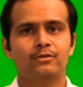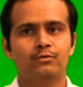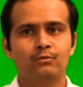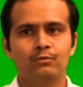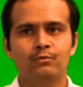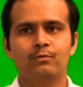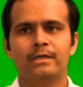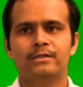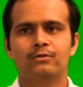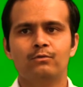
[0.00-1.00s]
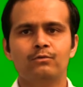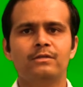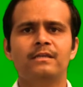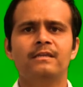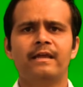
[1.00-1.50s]
H22,
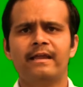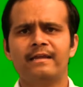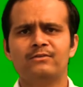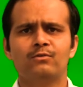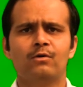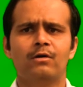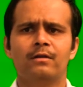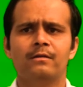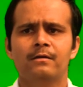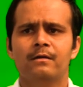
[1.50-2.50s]
H23 and so on